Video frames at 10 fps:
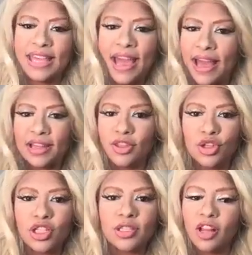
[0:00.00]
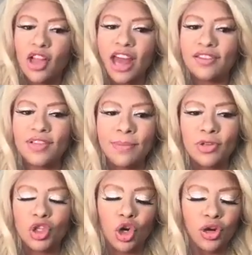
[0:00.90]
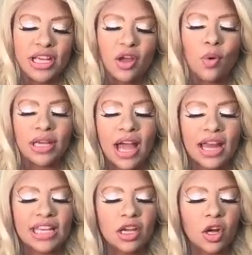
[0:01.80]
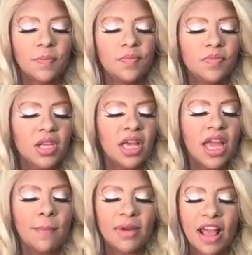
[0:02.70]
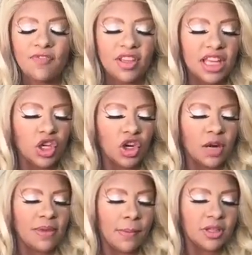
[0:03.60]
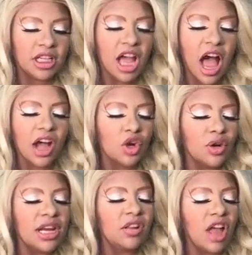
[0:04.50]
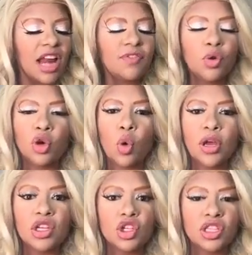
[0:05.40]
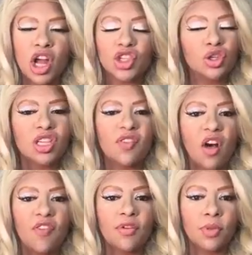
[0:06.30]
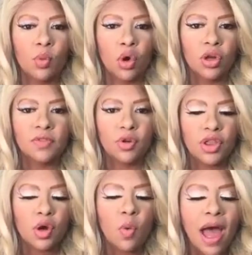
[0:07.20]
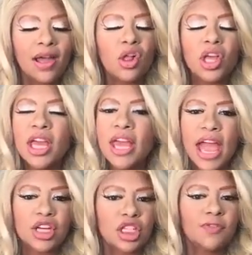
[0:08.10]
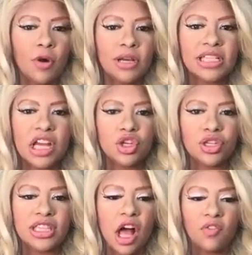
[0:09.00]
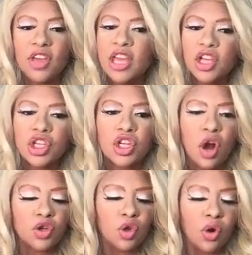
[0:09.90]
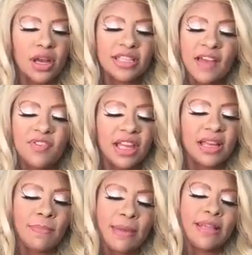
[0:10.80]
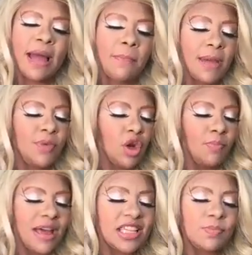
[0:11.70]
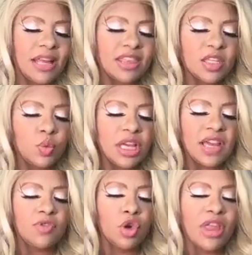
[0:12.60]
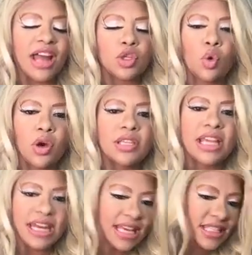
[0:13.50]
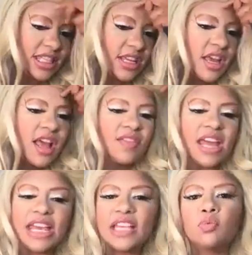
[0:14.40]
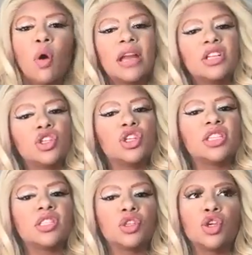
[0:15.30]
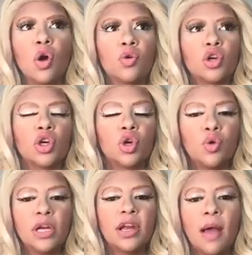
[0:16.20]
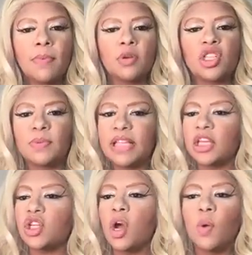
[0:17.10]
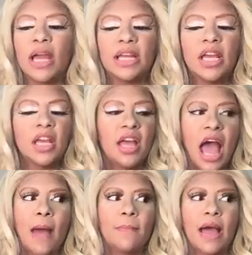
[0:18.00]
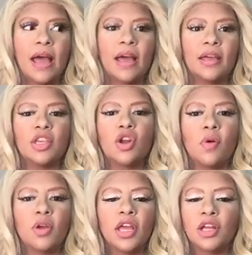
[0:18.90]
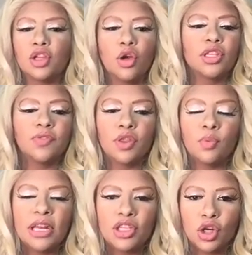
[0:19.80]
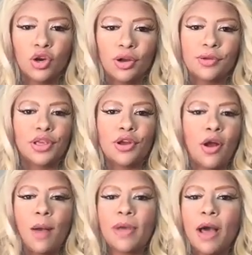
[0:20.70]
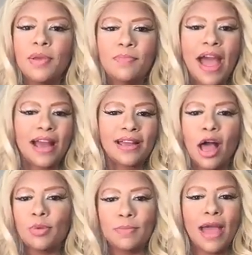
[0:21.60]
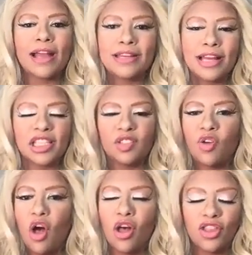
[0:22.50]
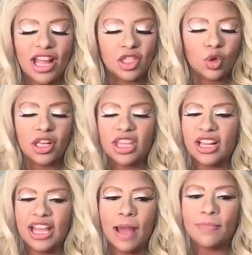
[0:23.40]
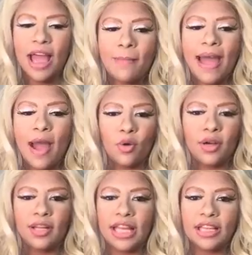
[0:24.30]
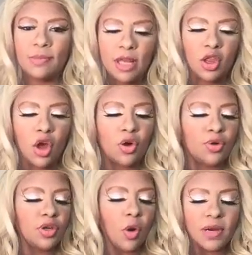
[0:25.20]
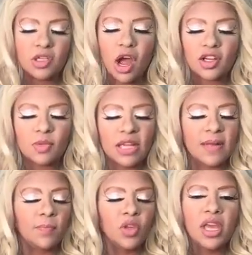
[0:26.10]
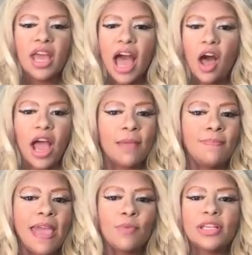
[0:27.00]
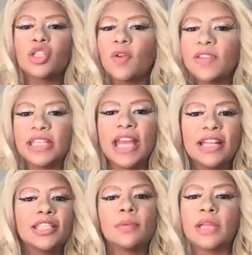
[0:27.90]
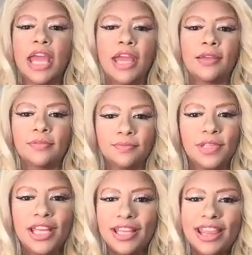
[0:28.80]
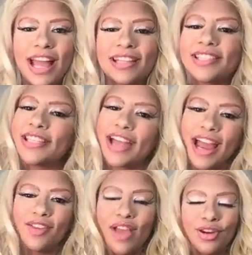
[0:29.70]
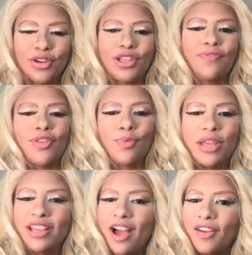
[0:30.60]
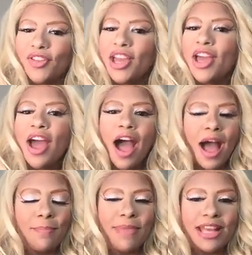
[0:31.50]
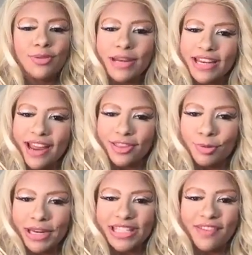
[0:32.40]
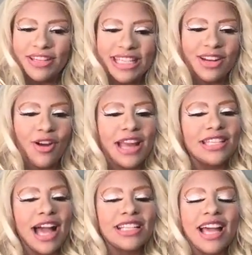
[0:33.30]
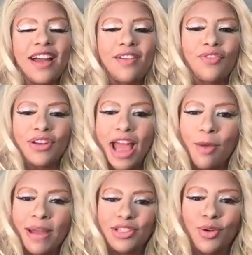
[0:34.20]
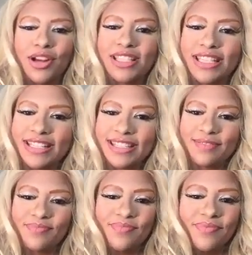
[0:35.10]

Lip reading: Yeah, there's just a lot of immaturity going on here, but I feel like you're going to be able to conquer it. And a lot of you are going to just cut yourself off from the world for a little while and just focus on yourself. You know, Taurus, I feel like maybe that might be your best bet this week. If you're that Taurus that is wanting to just, you know, cocoon it up and just be like, you know what, I'm closed for the winter, or, you know, I'll be back next fall, that sort of thing. Like, I'm out. Like, leave me alone. Nobody talk to me. I may resurface again someday. That's the kind of energy for the week of May 29th, 2017. All right, ta-ta for now, my Tauruses.